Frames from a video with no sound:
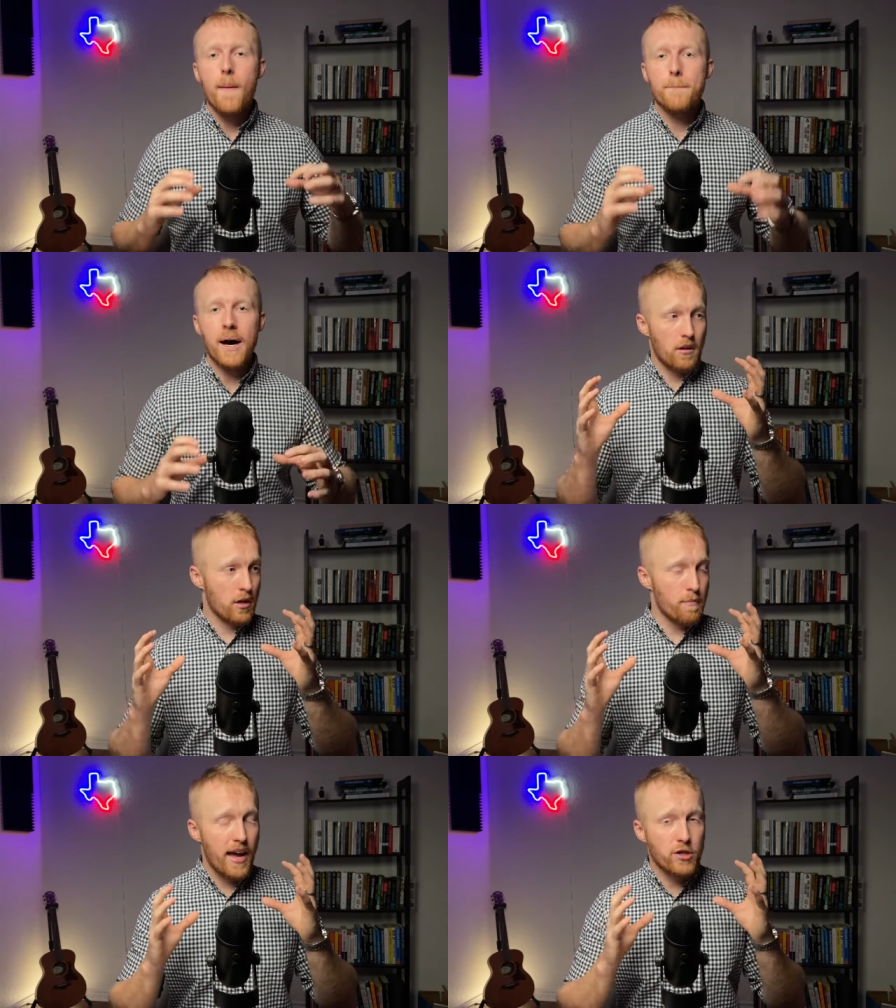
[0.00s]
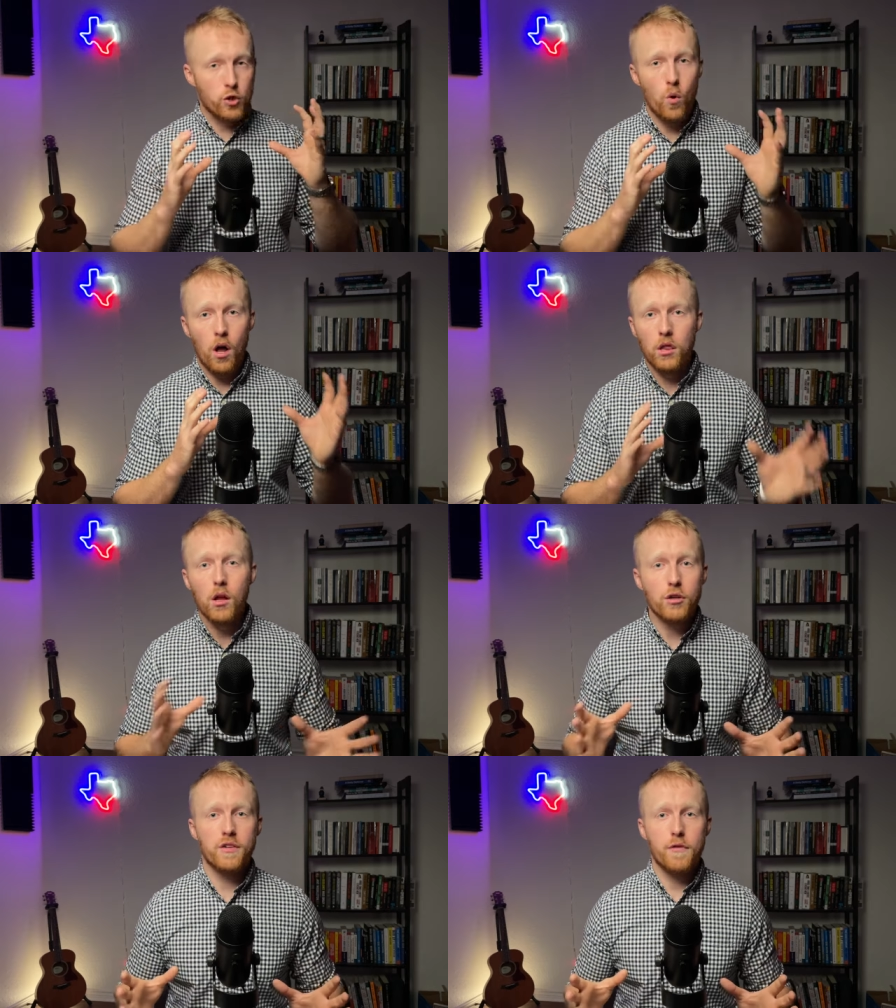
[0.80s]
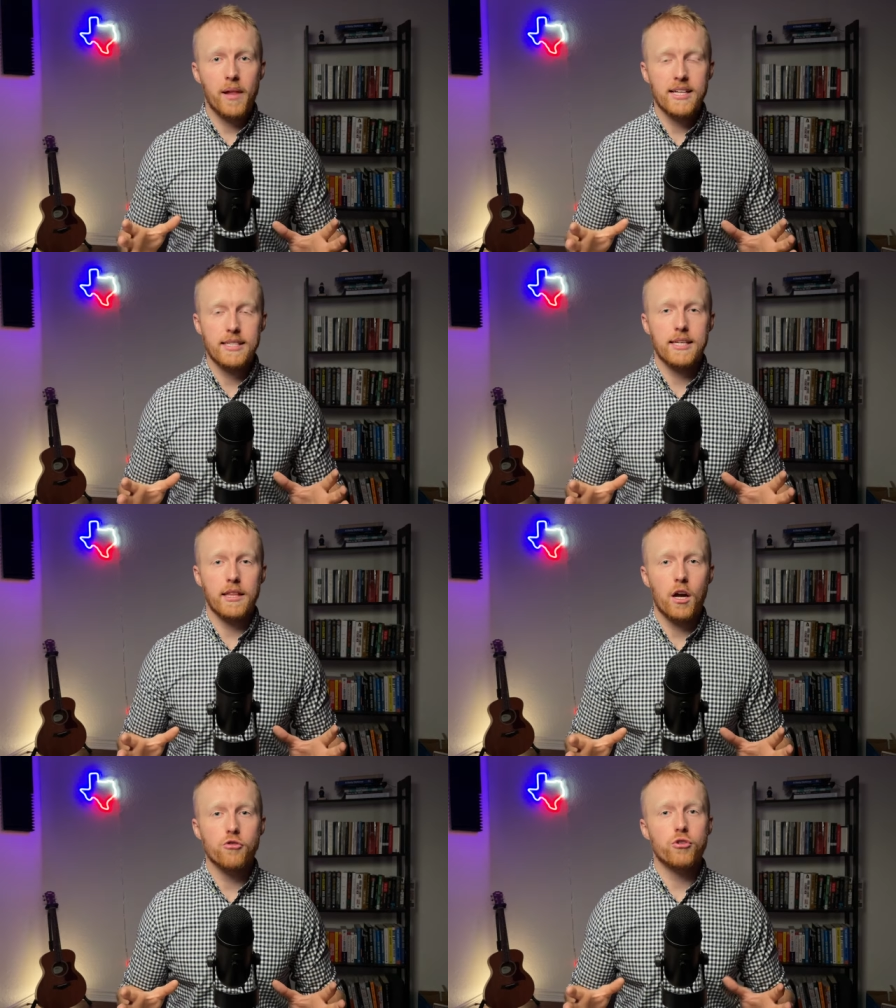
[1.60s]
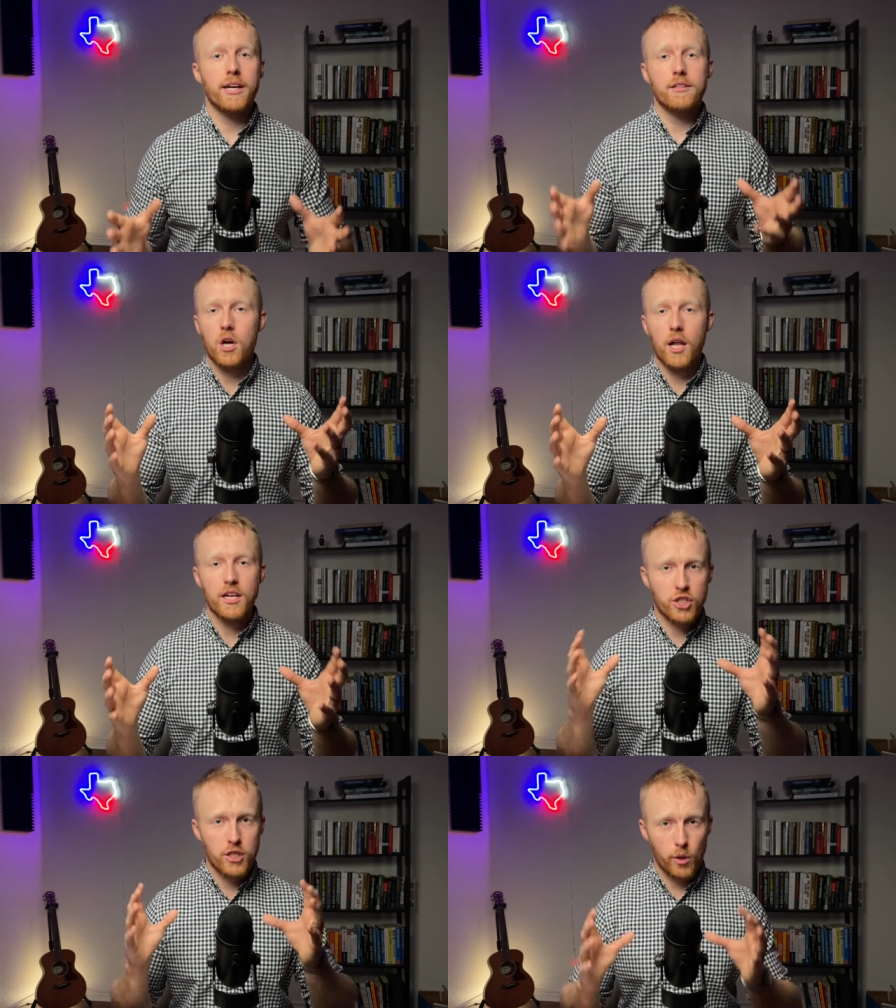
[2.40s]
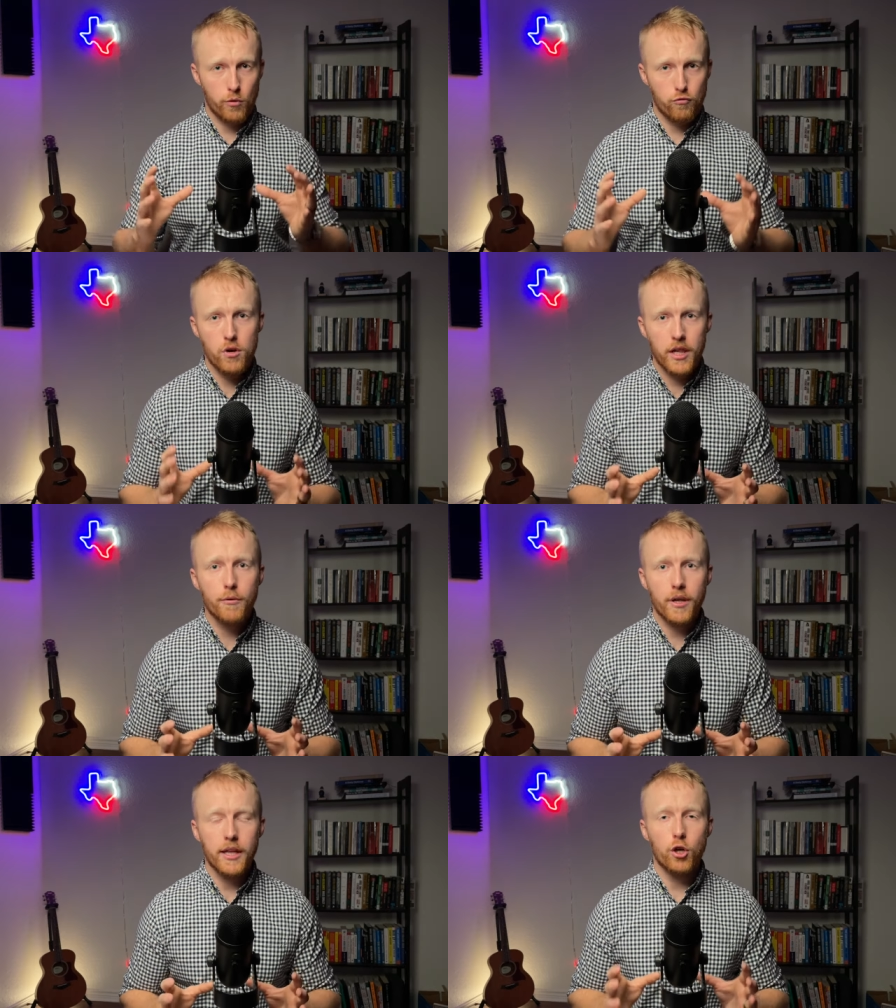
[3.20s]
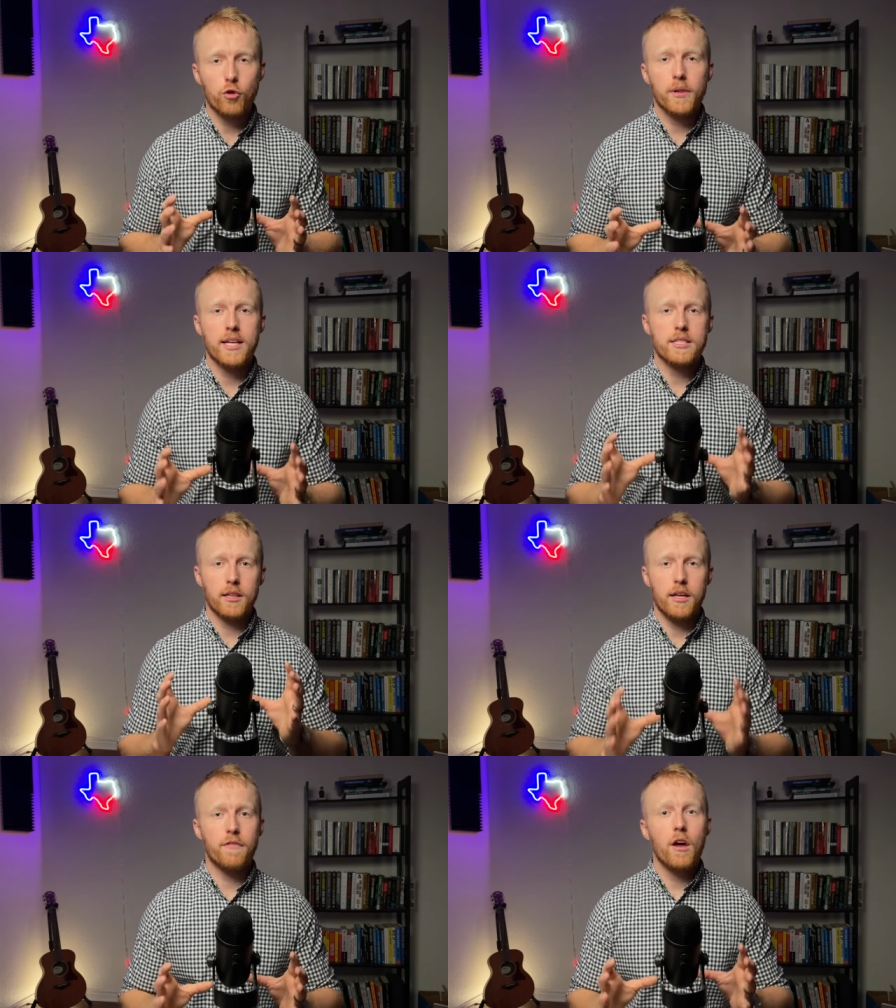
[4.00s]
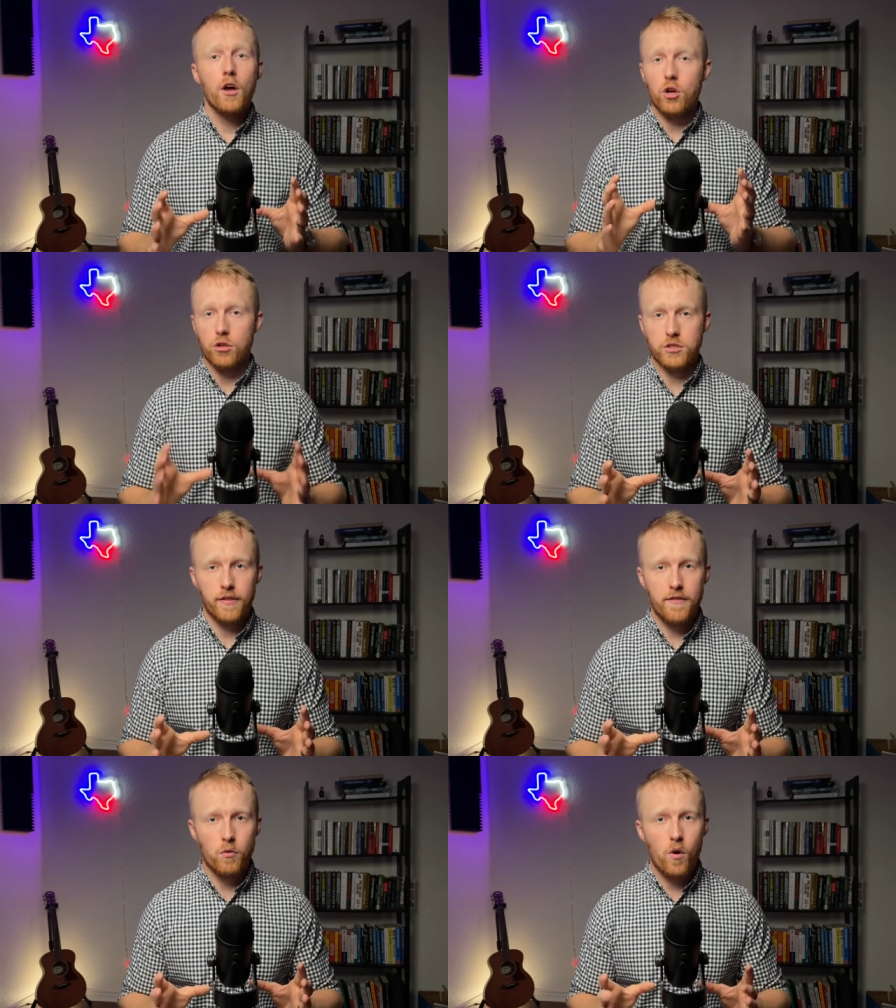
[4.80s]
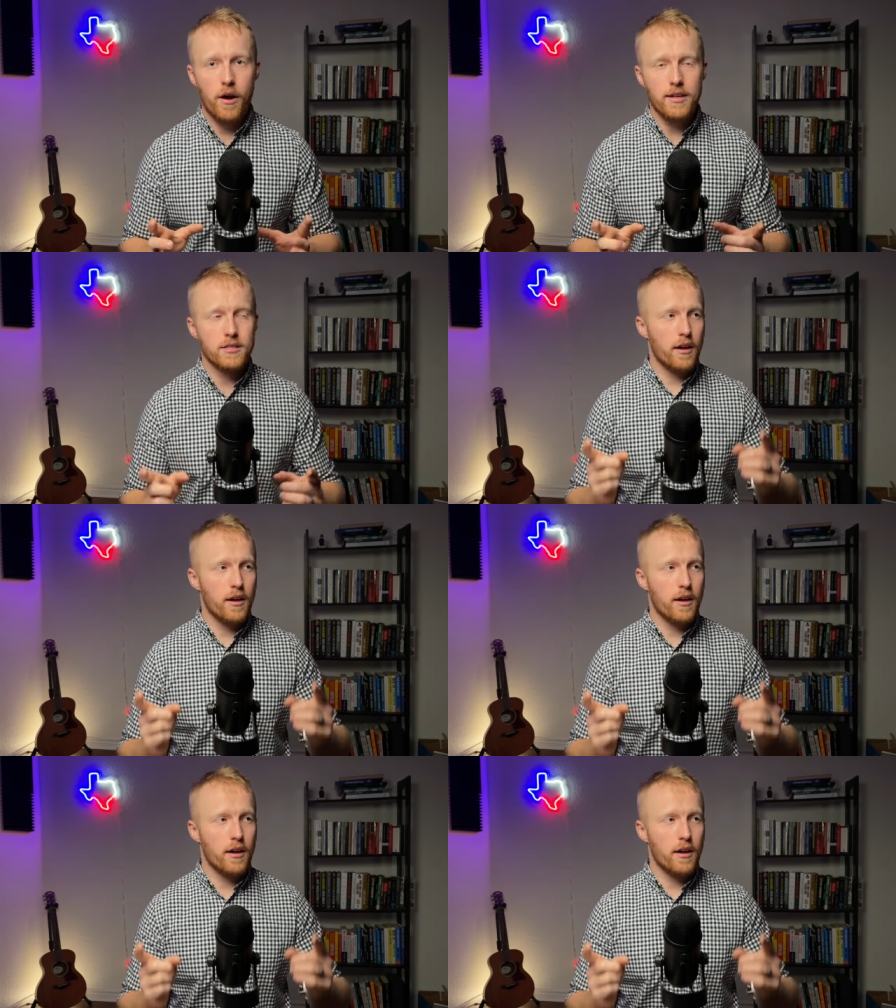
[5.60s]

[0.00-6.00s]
but compared to a lot of the places in the country, Tyler is still a really, really good place to live cost of living wise.